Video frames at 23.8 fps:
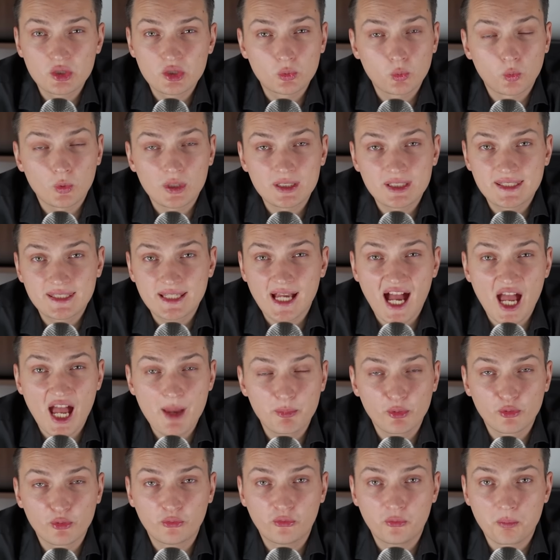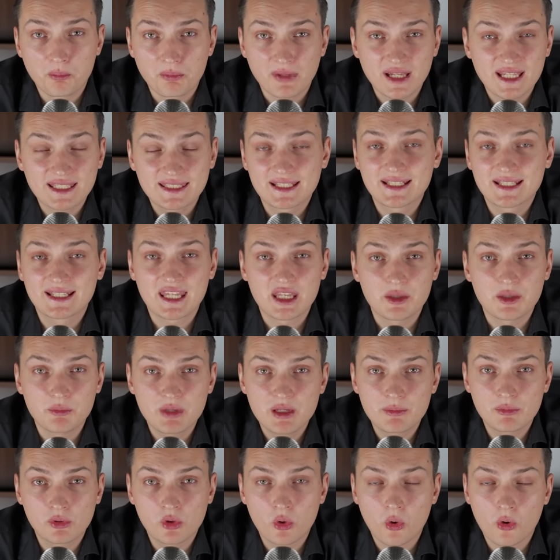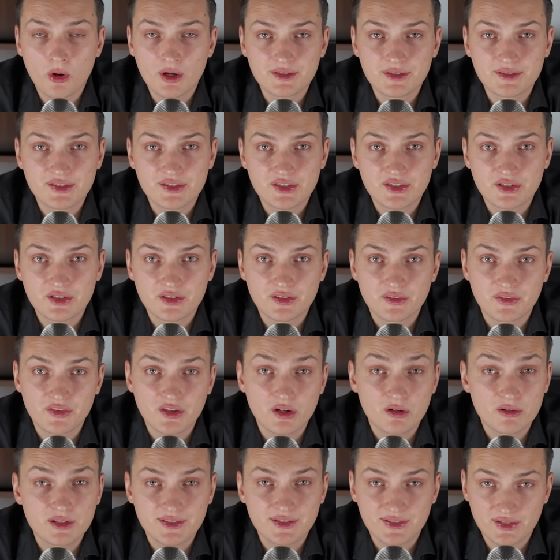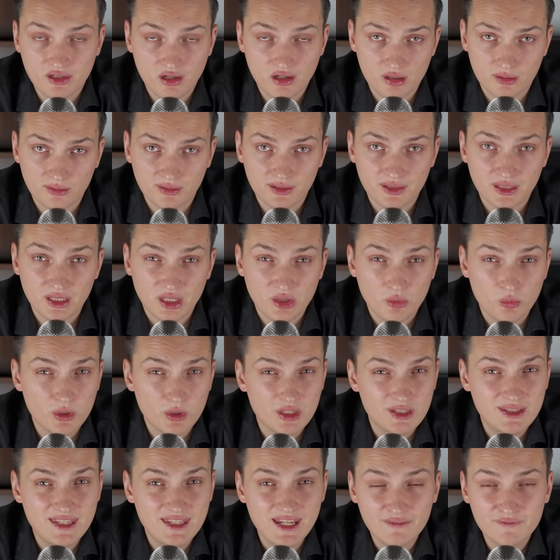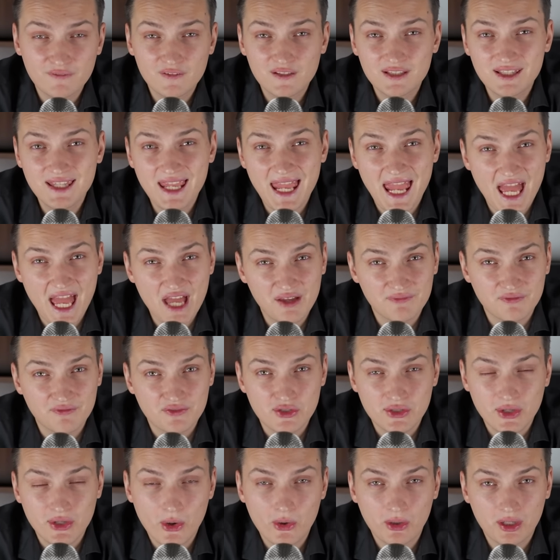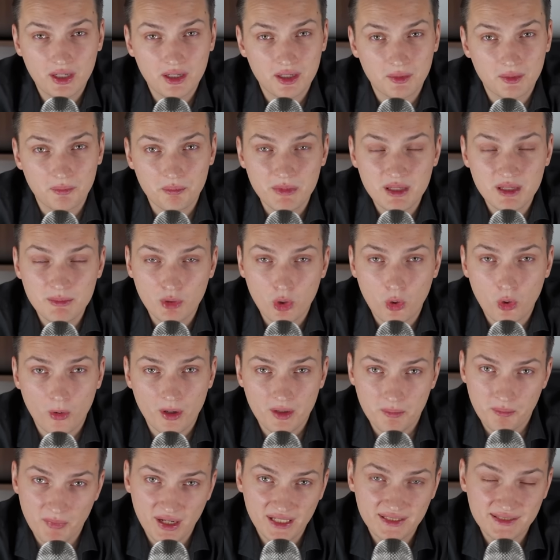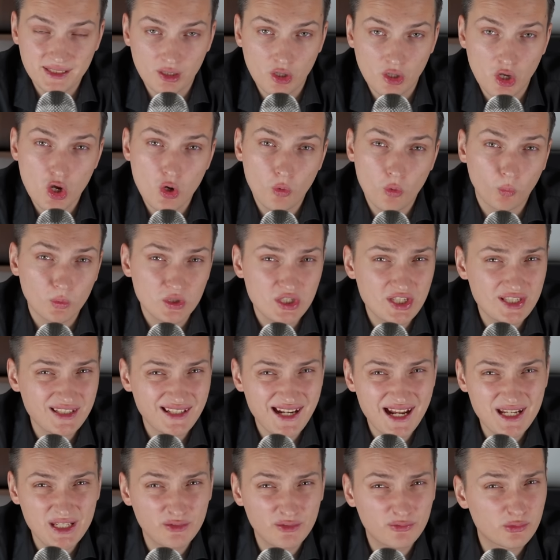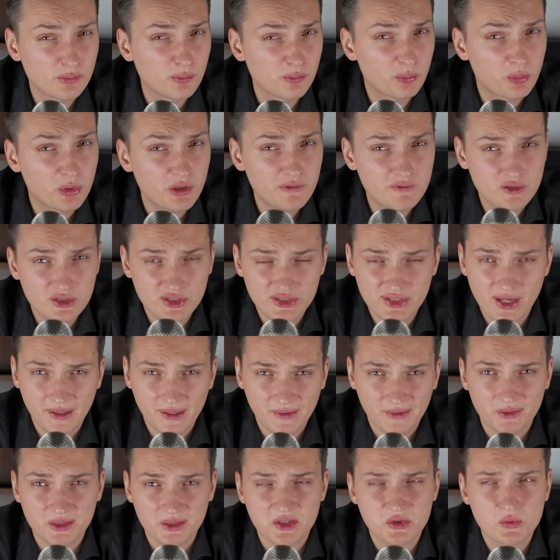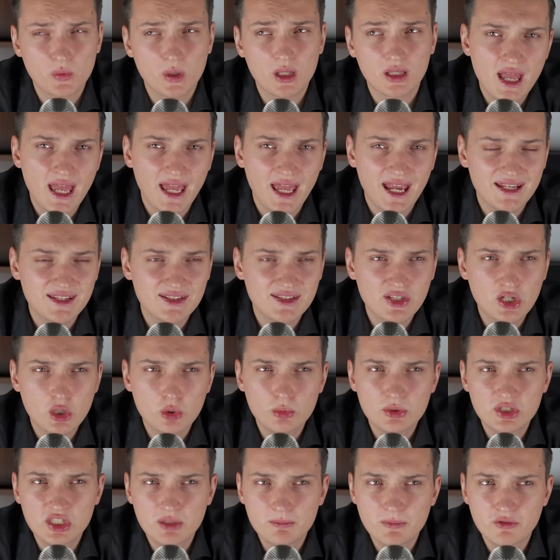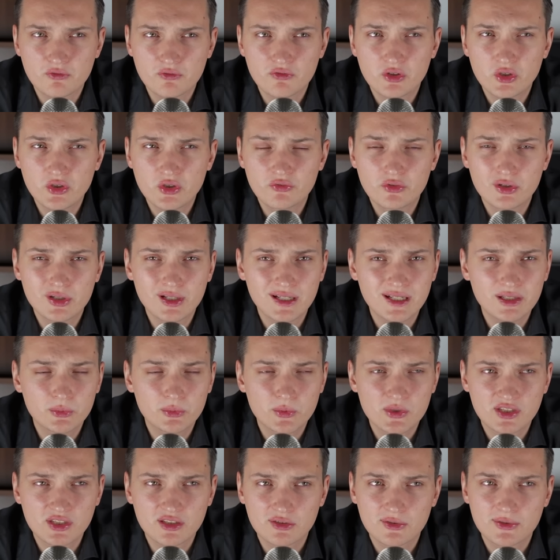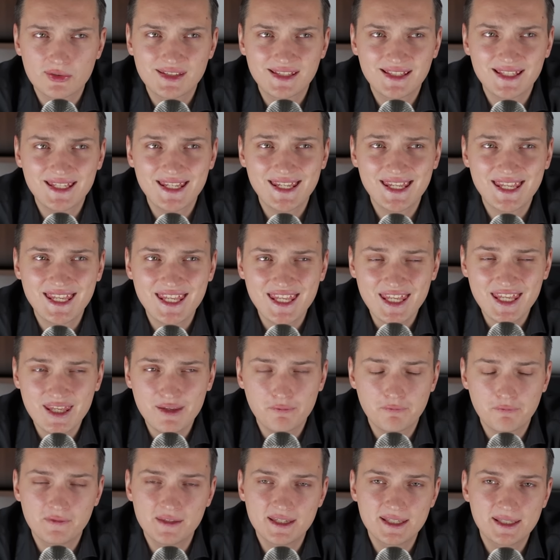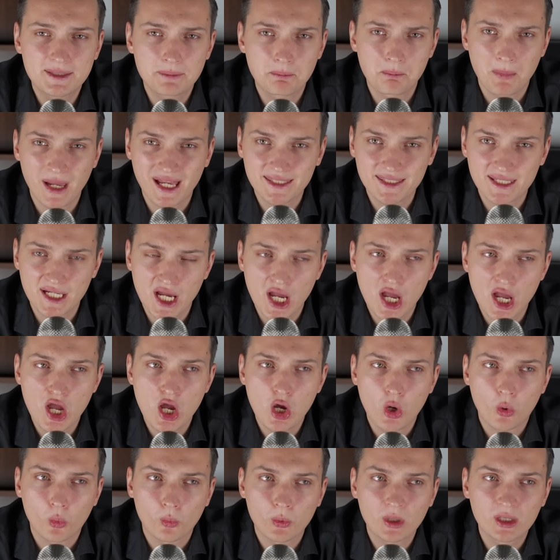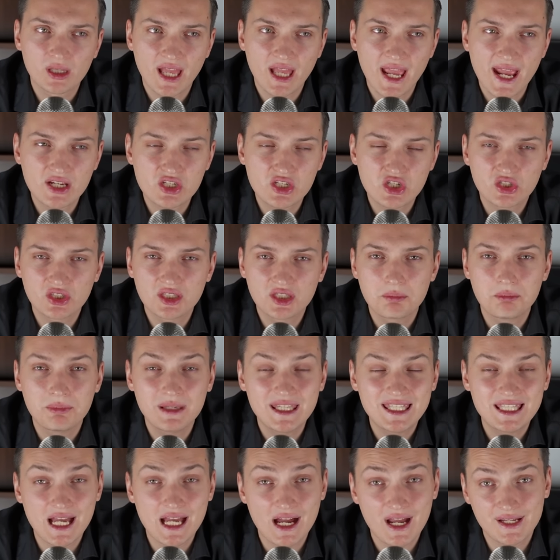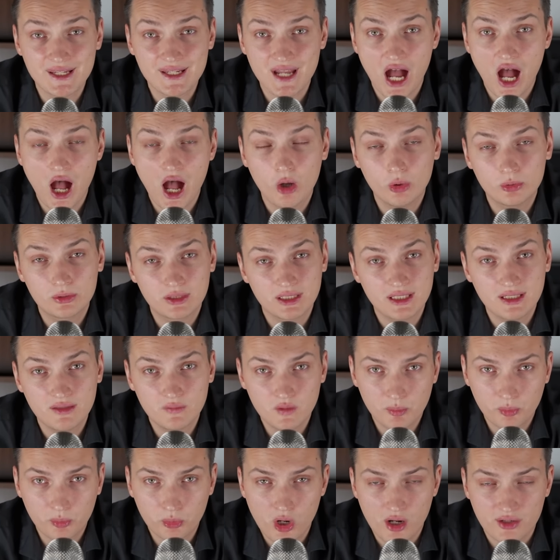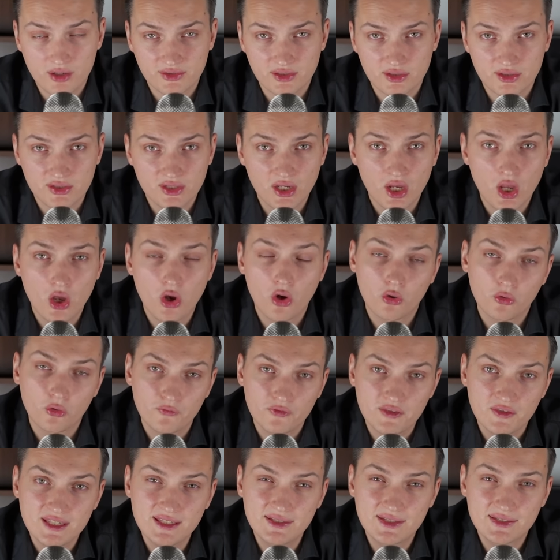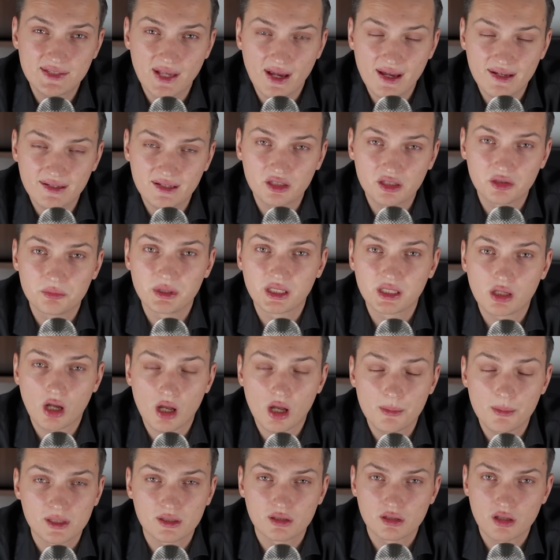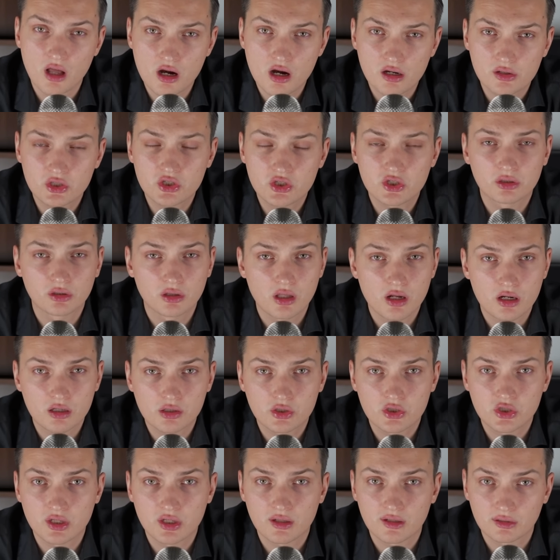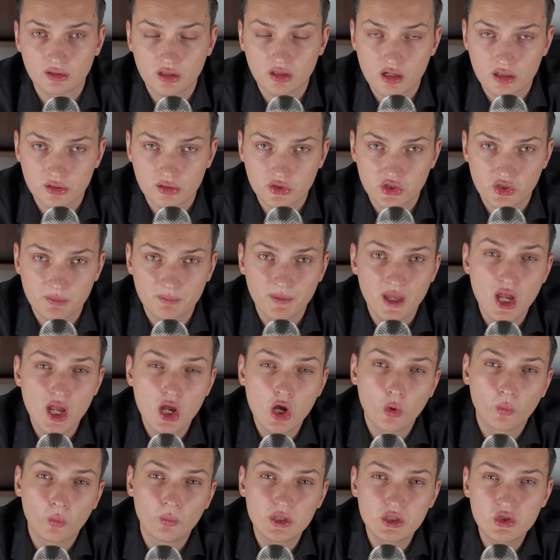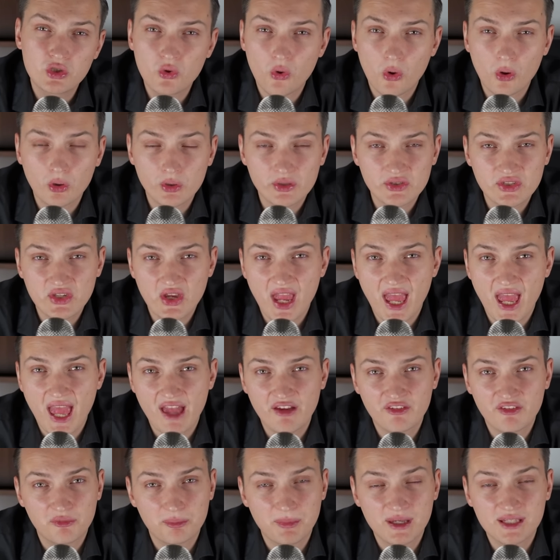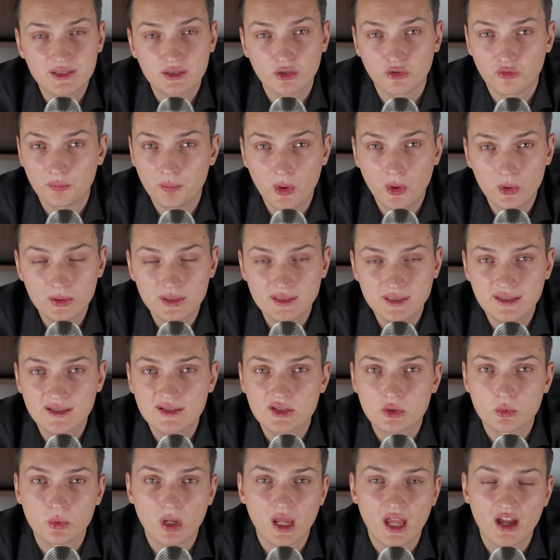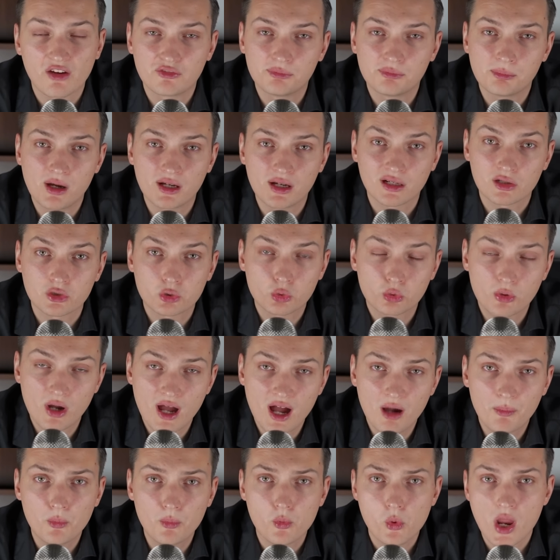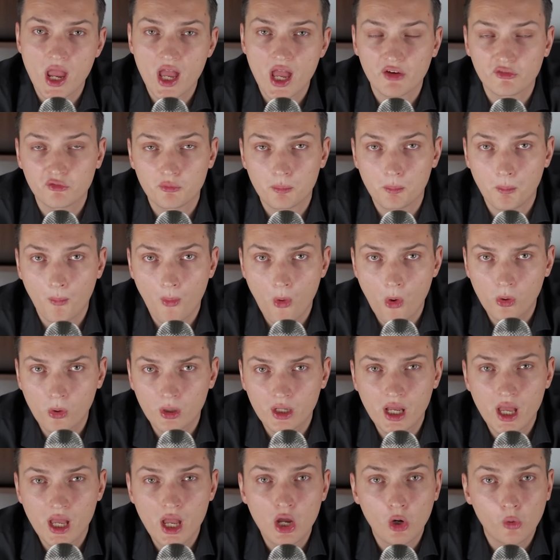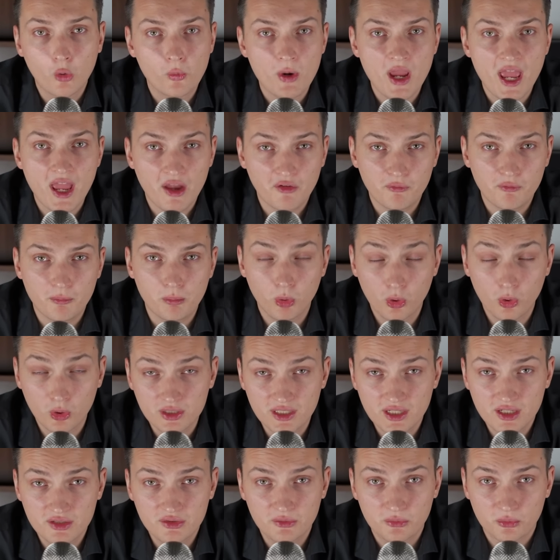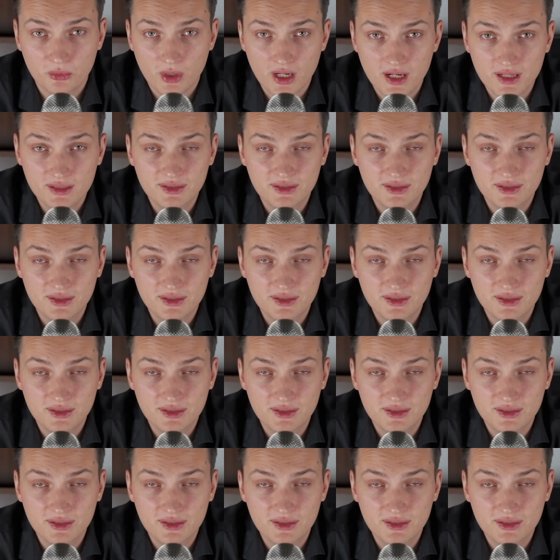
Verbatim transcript: what type of meta in meme coins there is currently. We definitely have DOC meme coin meta, which is kind of from previous cycle as well, and it's going to be very very interesting to see if this meta will actually be dying out in the process of this cycle becoming larger, larger, and larger. We do also have meta of politics. We have MAGA Trump, we have MOG, we have Biden, right?